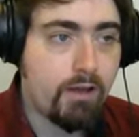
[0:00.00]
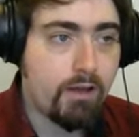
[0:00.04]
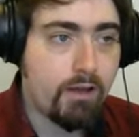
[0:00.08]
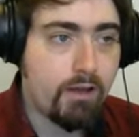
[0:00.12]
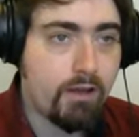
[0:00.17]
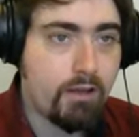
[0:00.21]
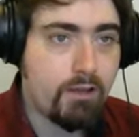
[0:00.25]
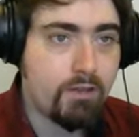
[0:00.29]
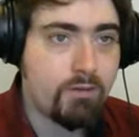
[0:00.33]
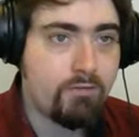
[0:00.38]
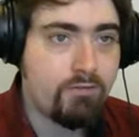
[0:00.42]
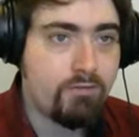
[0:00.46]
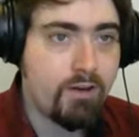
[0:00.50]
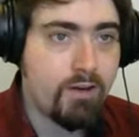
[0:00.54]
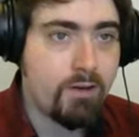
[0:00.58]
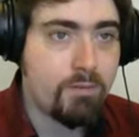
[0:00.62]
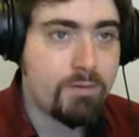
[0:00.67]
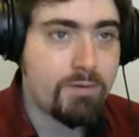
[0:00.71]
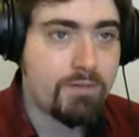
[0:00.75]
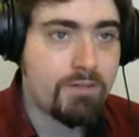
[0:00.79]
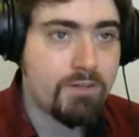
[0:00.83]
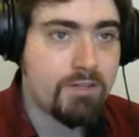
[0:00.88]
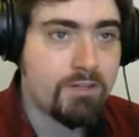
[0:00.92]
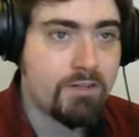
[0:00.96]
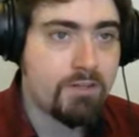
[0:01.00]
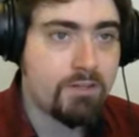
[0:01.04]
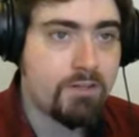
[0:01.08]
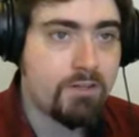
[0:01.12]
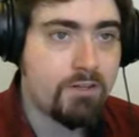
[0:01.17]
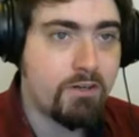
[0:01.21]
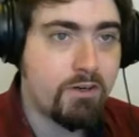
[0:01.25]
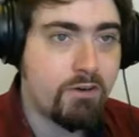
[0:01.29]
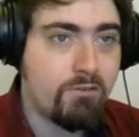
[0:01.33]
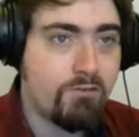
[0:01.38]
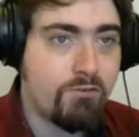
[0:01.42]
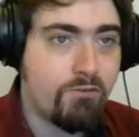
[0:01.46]
In the rear
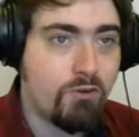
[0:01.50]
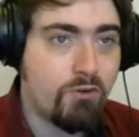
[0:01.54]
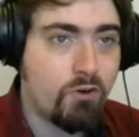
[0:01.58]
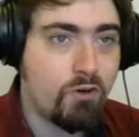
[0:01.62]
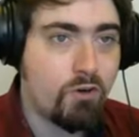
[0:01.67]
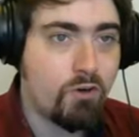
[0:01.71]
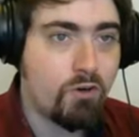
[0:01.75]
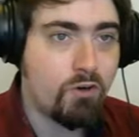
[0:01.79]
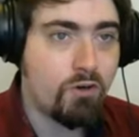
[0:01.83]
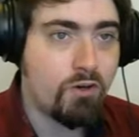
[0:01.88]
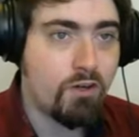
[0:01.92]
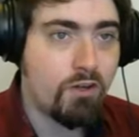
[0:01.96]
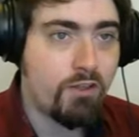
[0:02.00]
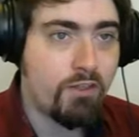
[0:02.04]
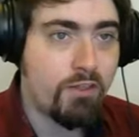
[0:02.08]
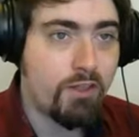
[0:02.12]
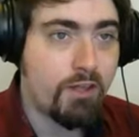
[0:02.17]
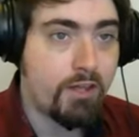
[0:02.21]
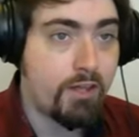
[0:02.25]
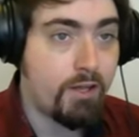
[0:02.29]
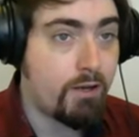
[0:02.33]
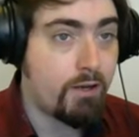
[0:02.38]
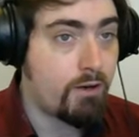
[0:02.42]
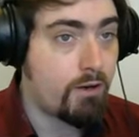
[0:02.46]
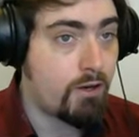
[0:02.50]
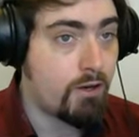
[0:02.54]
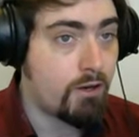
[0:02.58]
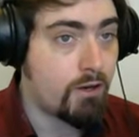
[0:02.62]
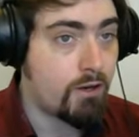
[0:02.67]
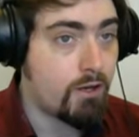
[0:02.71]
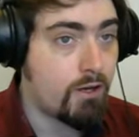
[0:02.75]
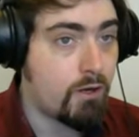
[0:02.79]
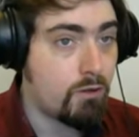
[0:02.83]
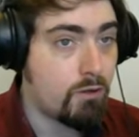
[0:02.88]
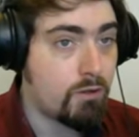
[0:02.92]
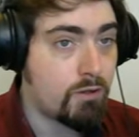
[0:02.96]
position for the
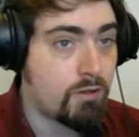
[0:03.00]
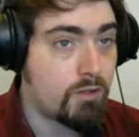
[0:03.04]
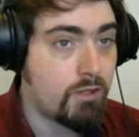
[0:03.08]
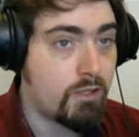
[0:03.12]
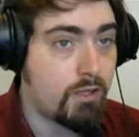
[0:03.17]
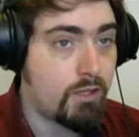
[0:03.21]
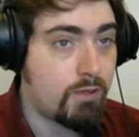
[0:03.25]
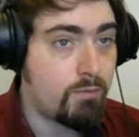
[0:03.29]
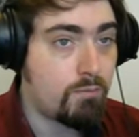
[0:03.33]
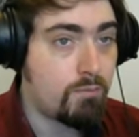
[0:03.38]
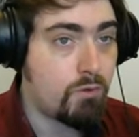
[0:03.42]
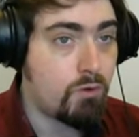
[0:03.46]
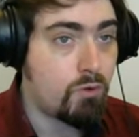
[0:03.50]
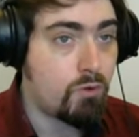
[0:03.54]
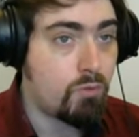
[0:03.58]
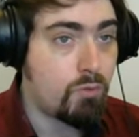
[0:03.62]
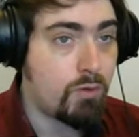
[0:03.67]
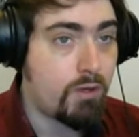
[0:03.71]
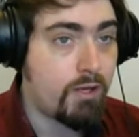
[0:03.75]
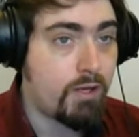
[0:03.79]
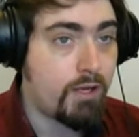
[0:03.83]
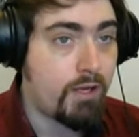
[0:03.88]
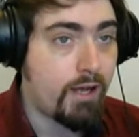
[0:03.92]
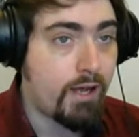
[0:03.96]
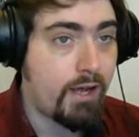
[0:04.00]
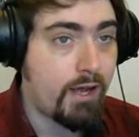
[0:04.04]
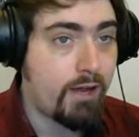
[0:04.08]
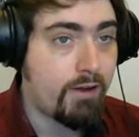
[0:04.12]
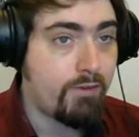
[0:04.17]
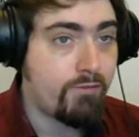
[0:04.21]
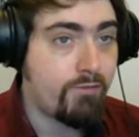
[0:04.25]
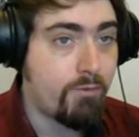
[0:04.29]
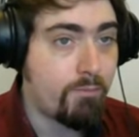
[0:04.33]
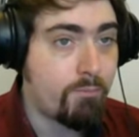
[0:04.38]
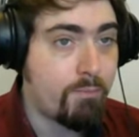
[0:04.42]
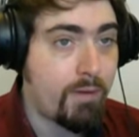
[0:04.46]
colour team, we
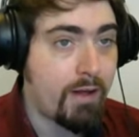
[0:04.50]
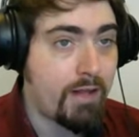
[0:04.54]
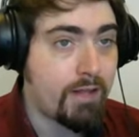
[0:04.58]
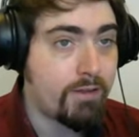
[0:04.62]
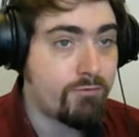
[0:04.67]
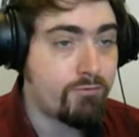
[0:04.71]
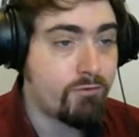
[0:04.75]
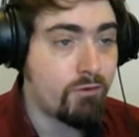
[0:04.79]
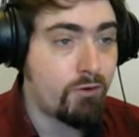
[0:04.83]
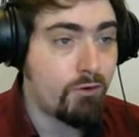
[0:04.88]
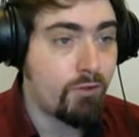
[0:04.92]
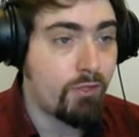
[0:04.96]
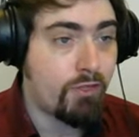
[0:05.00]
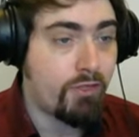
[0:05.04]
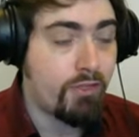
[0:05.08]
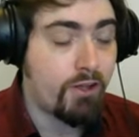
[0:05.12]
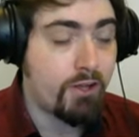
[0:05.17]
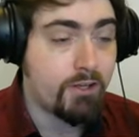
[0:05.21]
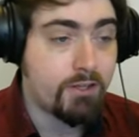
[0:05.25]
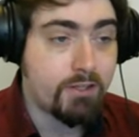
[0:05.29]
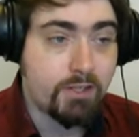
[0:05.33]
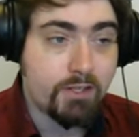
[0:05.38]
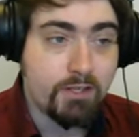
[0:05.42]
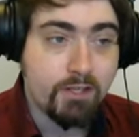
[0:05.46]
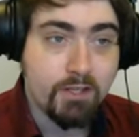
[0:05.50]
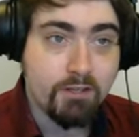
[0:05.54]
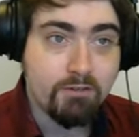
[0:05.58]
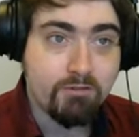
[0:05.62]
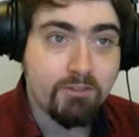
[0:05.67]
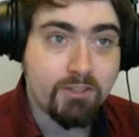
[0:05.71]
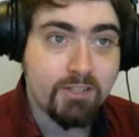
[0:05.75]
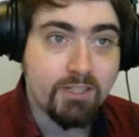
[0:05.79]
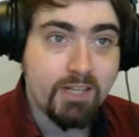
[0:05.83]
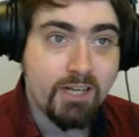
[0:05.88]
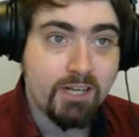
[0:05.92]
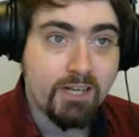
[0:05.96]
have Balfron,
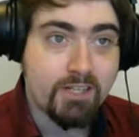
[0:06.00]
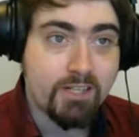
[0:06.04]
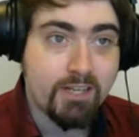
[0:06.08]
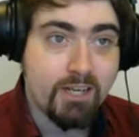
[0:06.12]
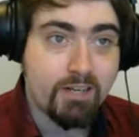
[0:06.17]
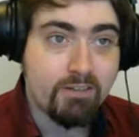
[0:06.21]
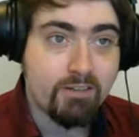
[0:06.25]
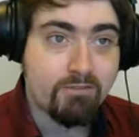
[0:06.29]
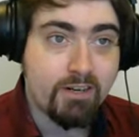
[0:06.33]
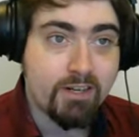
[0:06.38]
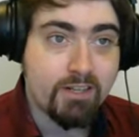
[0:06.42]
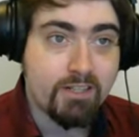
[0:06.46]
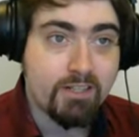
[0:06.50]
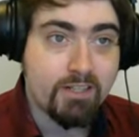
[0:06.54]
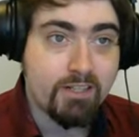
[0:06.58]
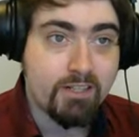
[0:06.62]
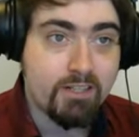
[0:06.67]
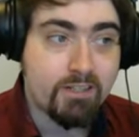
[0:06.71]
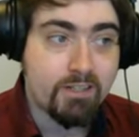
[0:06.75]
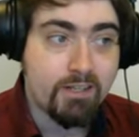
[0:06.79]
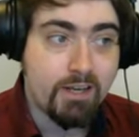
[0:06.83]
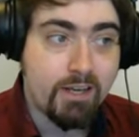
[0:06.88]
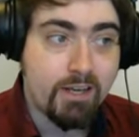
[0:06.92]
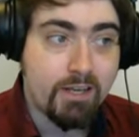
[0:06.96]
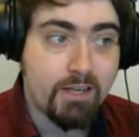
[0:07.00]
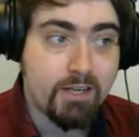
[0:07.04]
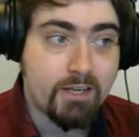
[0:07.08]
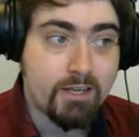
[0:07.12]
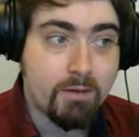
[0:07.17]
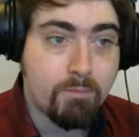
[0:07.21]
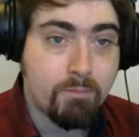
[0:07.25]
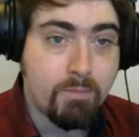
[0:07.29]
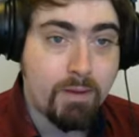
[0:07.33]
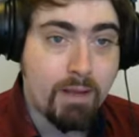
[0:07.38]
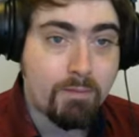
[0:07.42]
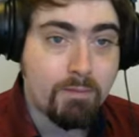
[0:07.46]
1388 rated,
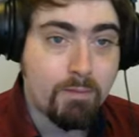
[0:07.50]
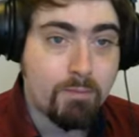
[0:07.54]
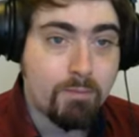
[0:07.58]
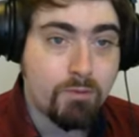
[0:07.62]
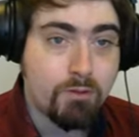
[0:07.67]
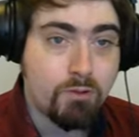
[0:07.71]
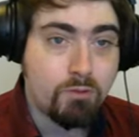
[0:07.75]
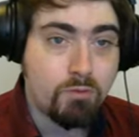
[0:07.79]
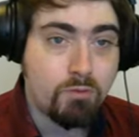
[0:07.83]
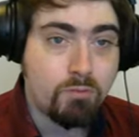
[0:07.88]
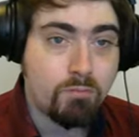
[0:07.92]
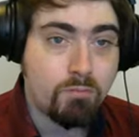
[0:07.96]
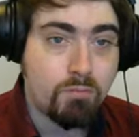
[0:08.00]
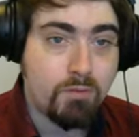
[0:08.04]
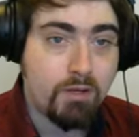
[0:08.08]
in Baby Blue.